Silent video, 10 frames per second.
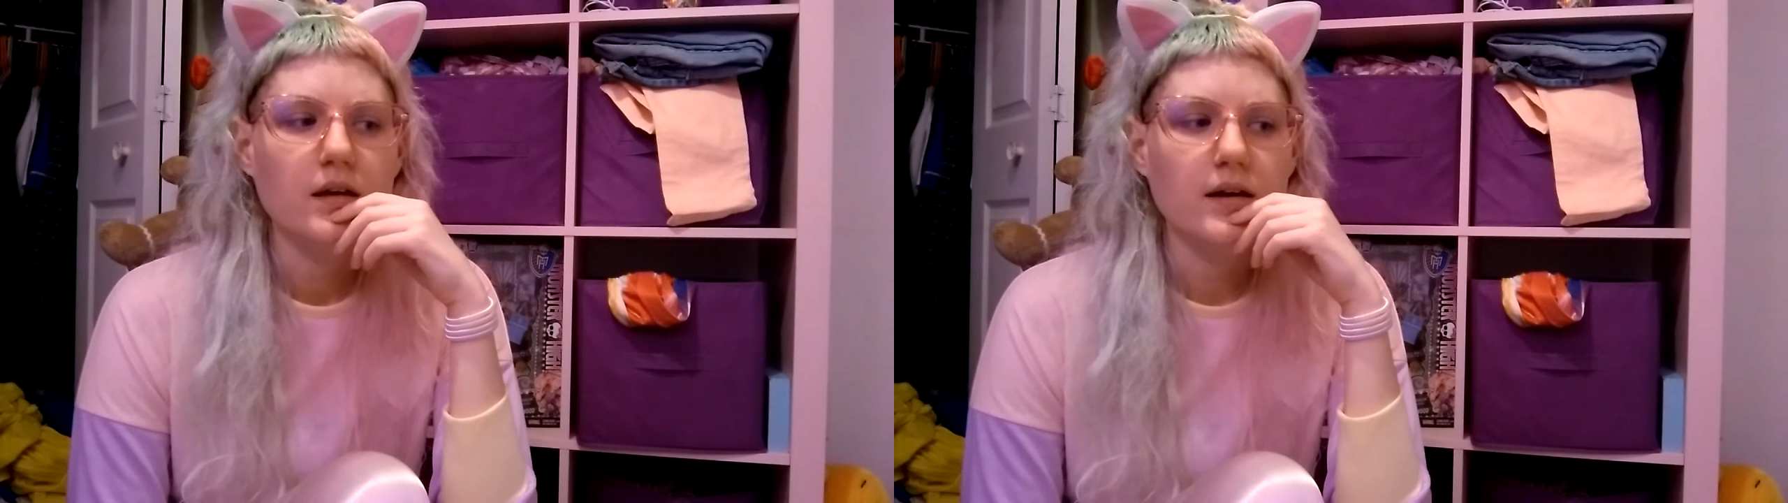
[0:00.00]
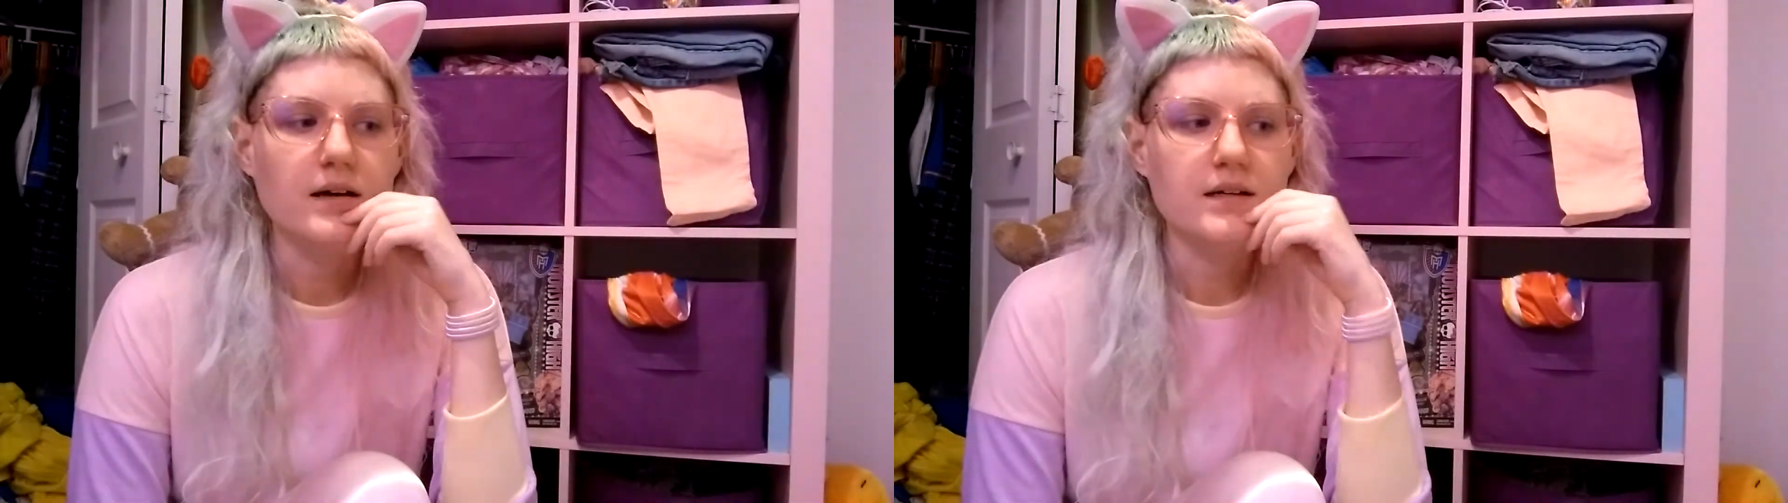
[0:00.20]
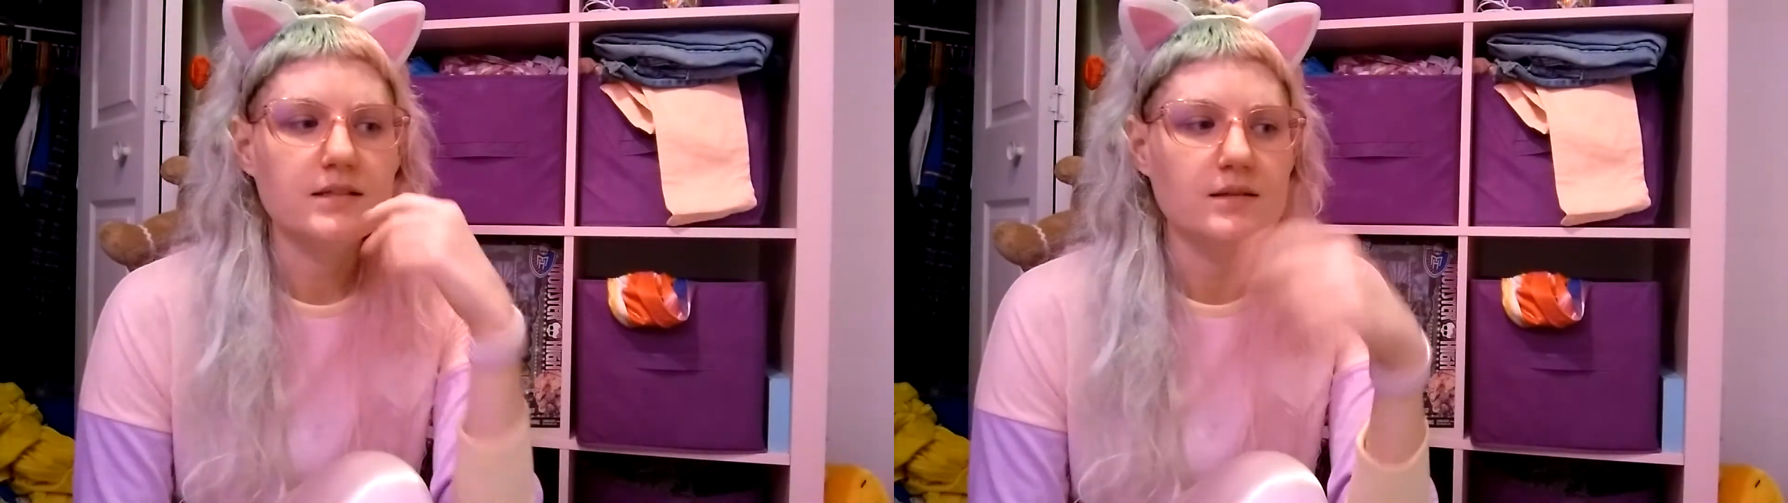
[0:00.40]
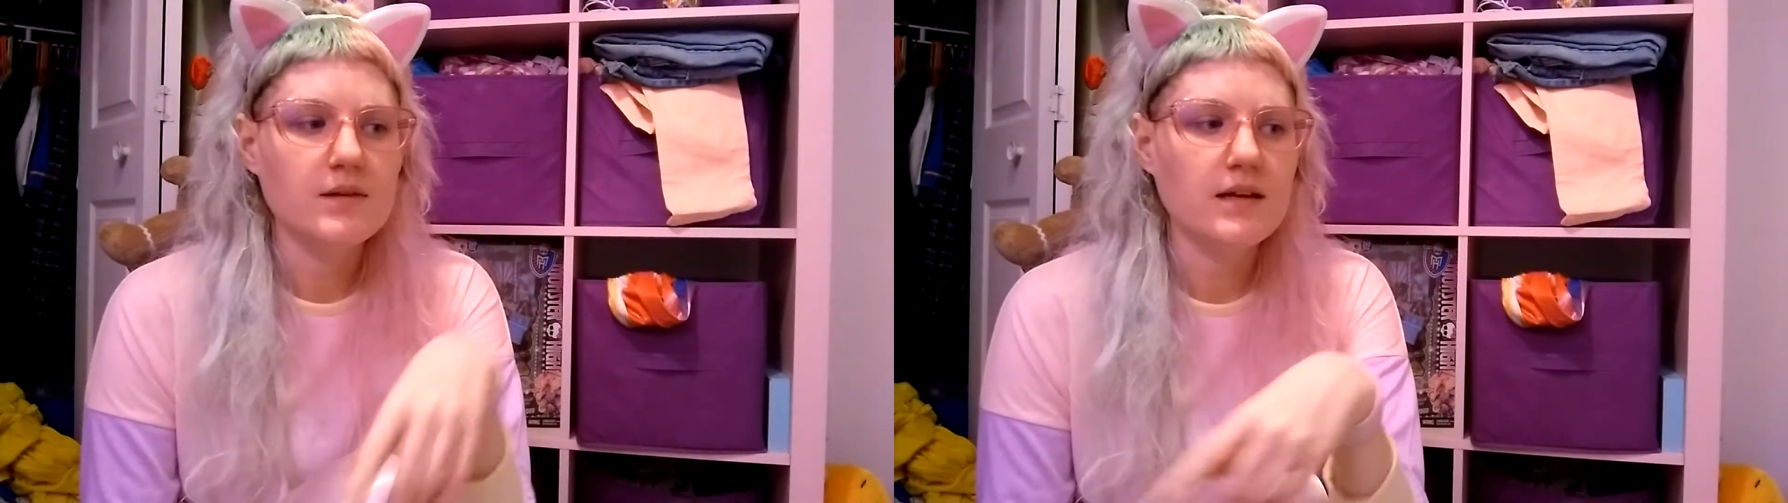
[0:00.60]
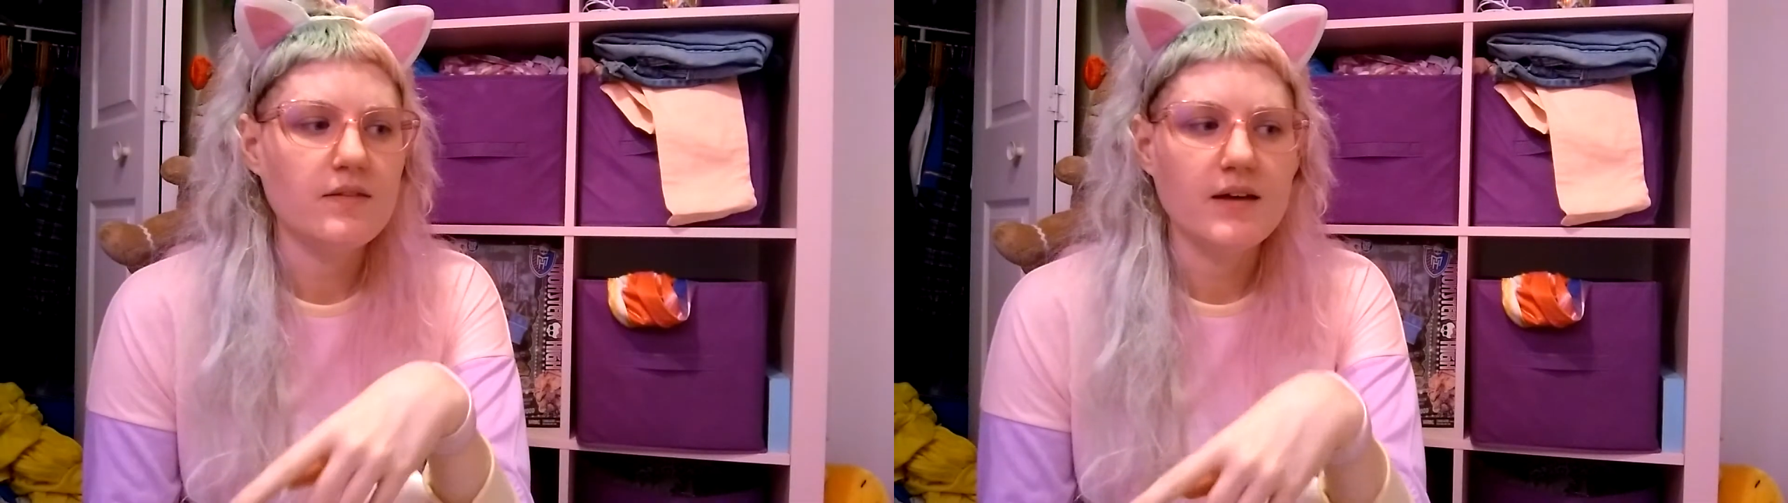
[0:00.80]
because I'm
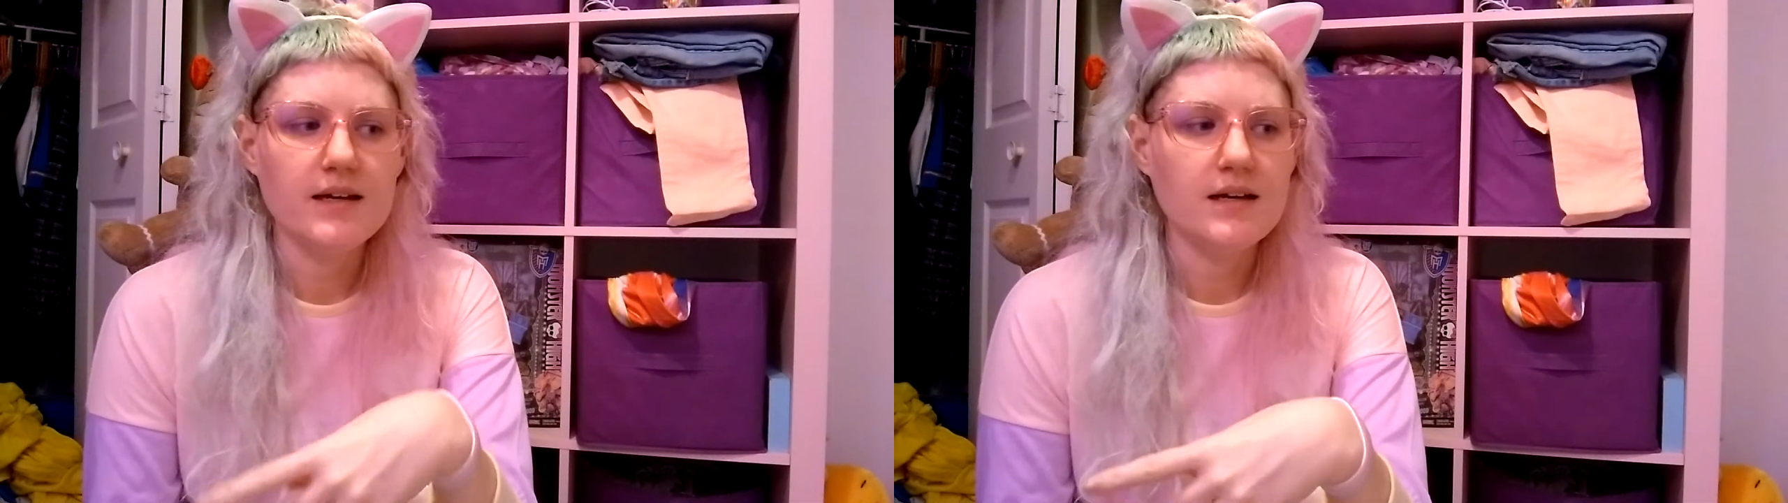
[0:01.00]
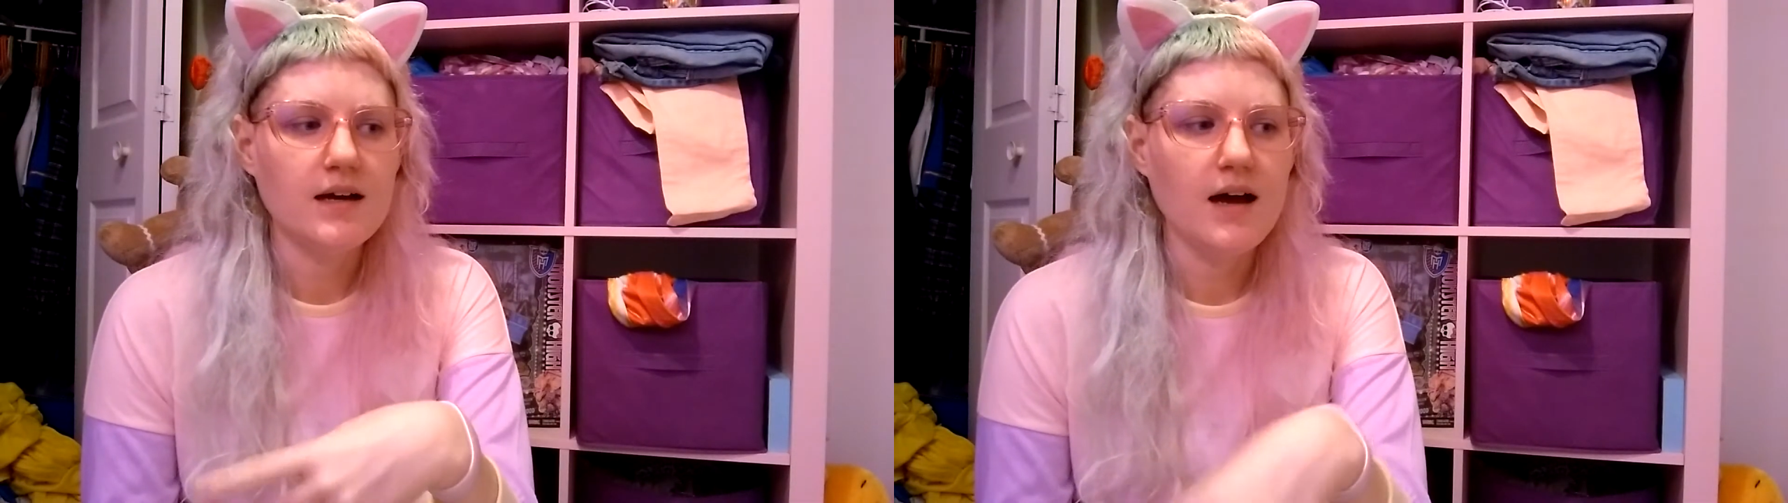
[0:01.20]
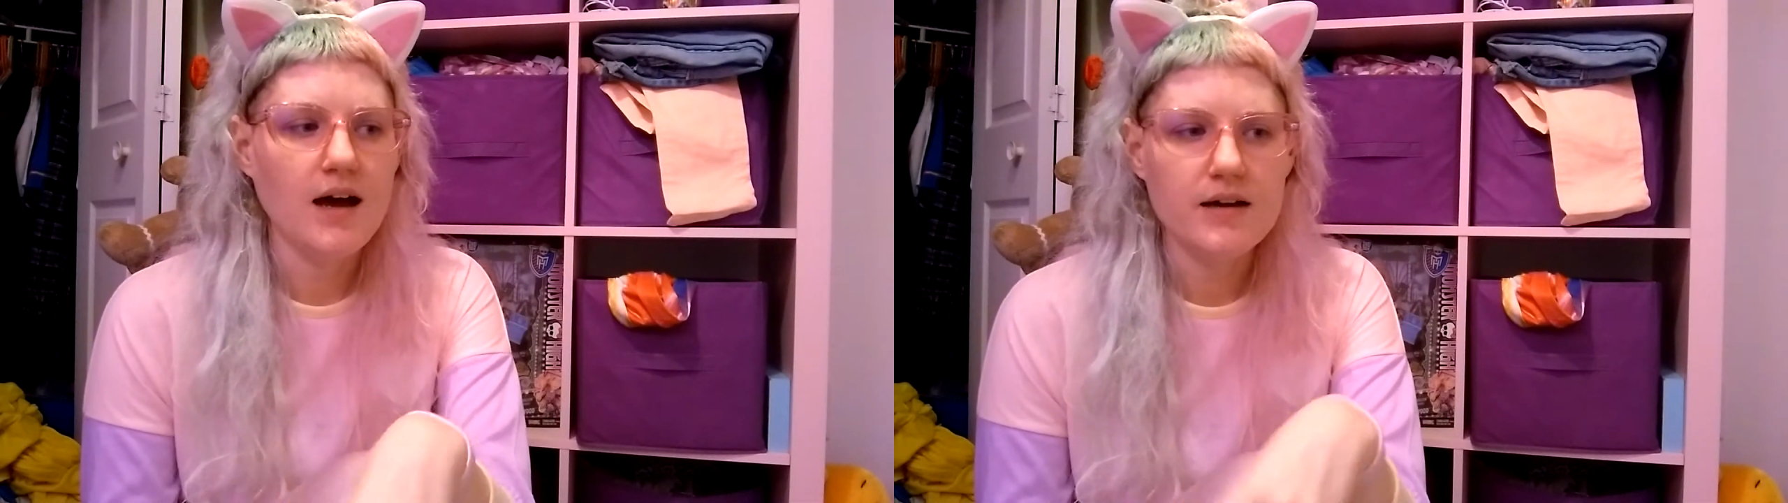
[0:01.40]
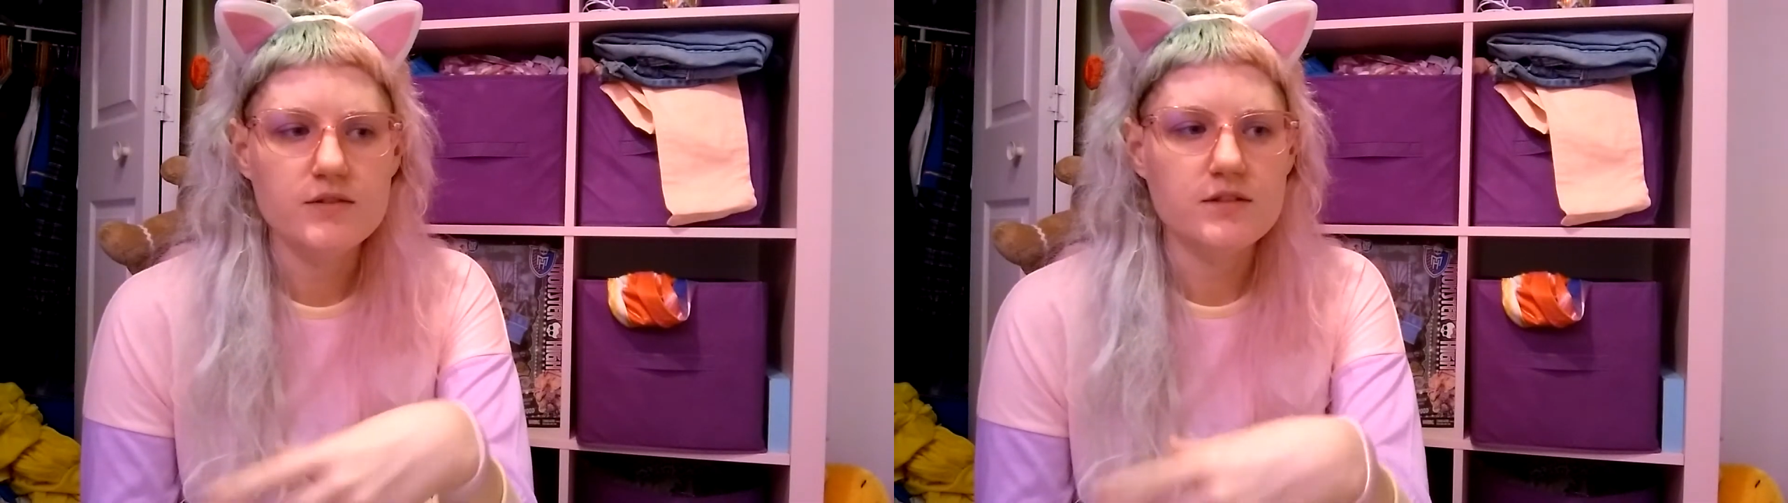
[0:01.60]
getting like hives